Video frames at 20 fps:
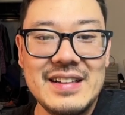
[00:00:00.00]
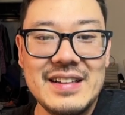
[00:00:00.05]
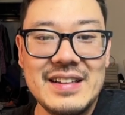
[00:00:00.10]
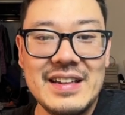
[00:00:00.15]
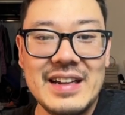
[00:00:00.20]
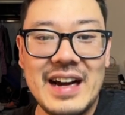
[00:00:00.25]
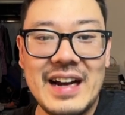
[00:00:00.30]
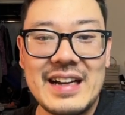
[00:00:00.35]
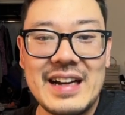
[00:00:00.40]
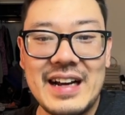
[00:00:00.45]

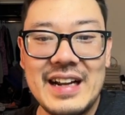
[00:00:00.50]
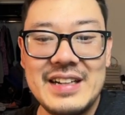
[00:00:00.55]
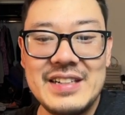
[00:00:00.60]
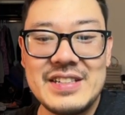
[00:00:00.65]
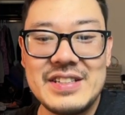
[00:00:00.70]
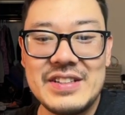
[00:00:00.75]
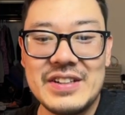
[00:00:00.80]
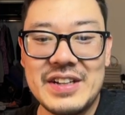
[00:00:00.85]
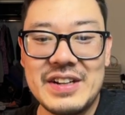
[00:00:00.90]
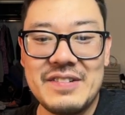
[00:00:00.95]
Yeah, I kind of
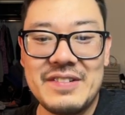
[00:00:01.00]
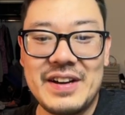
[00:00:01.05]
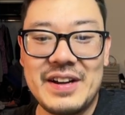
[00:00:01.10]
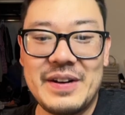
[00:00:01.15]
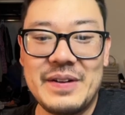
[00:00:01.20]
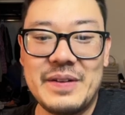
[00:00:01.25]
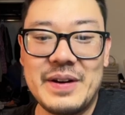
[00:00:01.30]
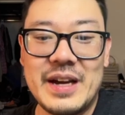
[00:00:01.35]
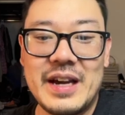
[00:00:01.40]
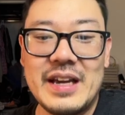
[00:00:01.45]
just took it right
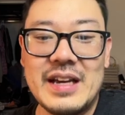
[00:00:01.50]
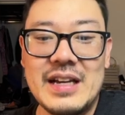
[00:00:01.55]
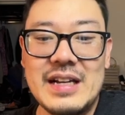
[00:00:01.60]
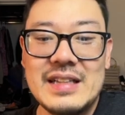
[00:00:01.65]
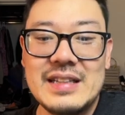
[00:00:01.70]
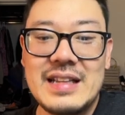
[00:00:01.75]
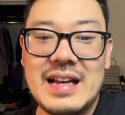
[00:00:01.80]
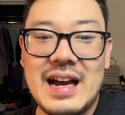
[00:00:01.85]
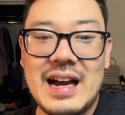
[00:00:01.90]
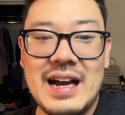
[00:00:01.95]
away.
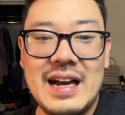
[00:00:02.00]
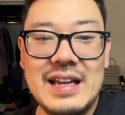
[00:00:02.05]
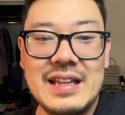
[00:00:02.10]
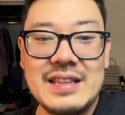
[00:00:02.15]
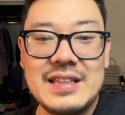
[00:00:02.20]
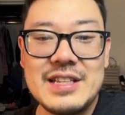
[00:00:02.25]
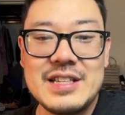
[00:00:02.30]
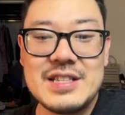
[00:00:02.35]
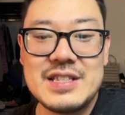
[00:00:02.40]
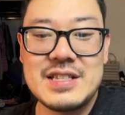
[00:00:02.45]
Now,
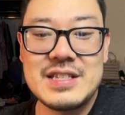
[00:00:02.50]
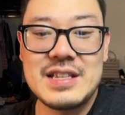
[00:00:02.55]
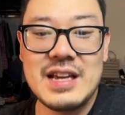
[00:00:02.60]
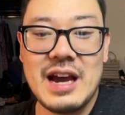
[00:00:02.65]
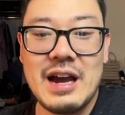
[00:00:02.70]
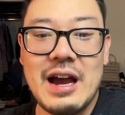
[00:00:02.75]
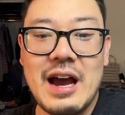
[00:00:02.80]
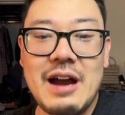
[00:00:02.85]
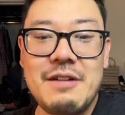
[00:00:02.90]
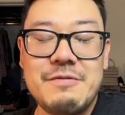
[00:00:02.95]

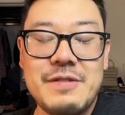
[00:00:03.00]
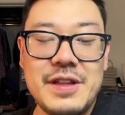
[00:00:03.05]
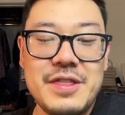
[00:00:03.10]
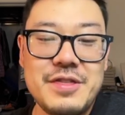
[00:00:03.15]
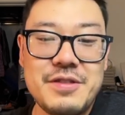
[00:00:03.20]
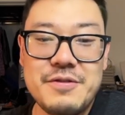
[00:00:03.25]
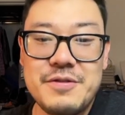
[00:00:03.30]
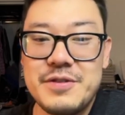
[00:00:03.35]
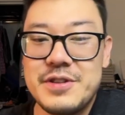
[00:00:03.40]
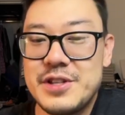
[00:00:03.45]
I
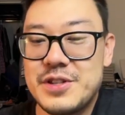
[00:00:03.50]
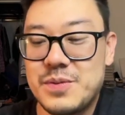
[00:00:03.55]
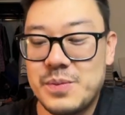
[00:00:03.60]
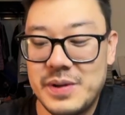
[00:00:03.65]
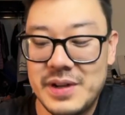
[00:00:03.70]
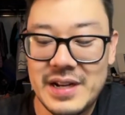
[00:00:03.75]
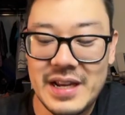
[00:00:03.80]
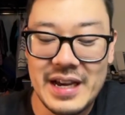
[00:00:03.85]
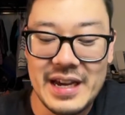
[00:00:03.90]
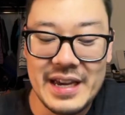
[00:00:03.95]
read through this
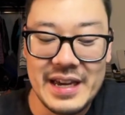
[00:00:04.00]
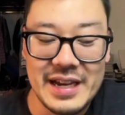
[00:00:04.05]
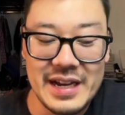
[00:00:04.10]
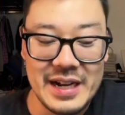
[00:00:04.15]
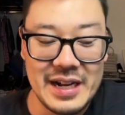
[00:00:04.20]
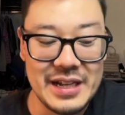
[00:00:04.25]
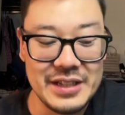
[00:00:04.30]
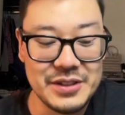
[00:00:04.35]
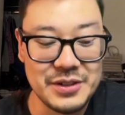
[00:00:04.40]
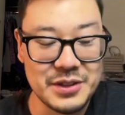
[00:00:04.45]
when
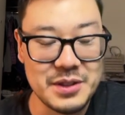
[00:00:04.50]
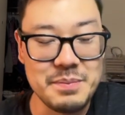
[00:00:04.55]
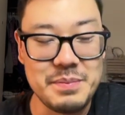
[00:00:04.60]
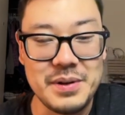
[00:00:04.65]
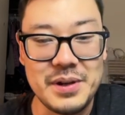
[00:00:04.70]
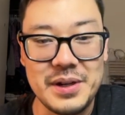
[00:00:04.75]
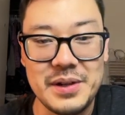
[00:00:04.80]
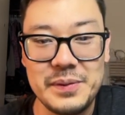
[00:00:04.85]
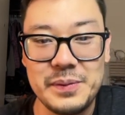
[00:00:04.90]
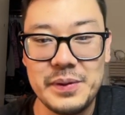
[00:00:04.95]
I took the
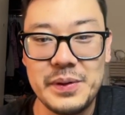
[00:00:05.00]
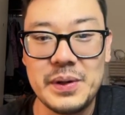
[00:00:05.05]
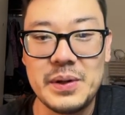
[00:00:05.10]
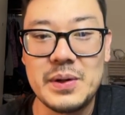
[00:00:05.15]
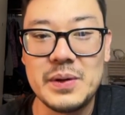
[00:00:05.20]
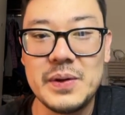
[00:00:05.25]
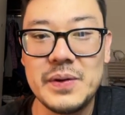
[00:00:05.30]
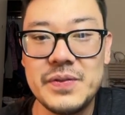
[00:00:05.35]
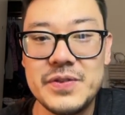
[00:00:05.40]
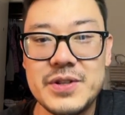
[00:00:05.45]
pawn with the
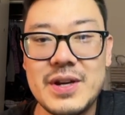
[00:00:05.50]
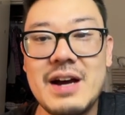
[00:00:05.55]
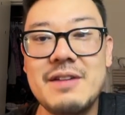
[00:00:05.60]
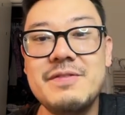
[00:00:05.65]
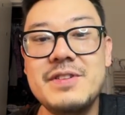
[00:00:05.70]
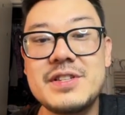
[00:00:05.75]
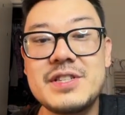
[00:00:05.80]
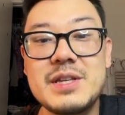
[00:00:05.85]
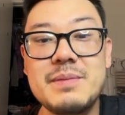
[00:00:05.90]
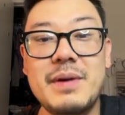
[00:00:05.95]
gold. So
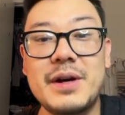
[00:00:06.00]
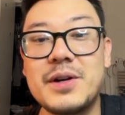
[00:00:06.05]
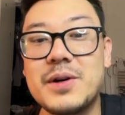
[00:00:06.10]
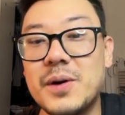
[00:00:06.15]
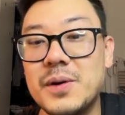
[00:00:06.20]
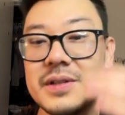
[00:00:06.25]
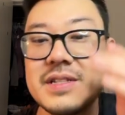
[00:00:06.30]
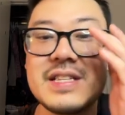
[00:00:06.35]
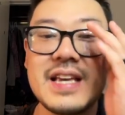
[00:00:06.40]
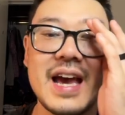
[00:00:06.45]
obviously my
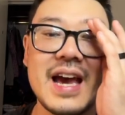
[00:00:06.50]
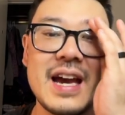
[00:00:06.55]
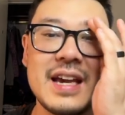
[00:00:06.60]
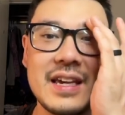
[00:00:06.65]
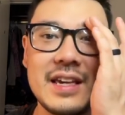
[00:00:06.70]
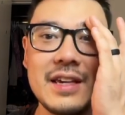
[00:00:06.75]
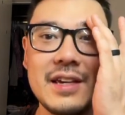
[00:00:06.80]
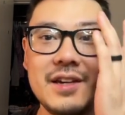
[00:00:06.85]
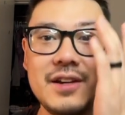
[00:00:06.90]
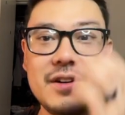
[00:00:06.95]
gold is
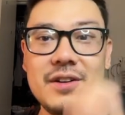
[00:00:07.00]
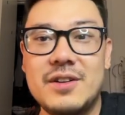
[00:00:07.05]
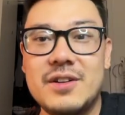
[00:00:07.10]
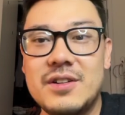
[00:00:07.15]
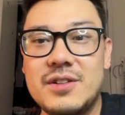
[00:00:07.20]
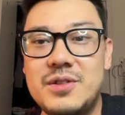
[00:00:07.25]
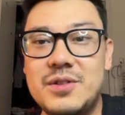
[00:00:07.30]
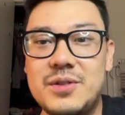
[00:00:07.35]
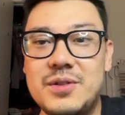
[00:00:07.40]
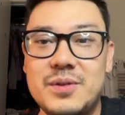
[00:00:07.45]
hanging here
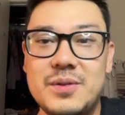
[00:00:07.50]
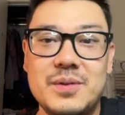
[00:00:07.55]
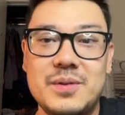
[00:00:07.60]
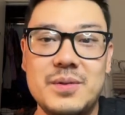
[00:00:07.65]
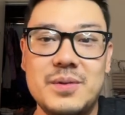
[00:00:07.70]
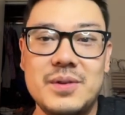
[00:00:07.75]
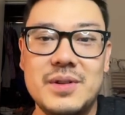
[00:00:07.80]
to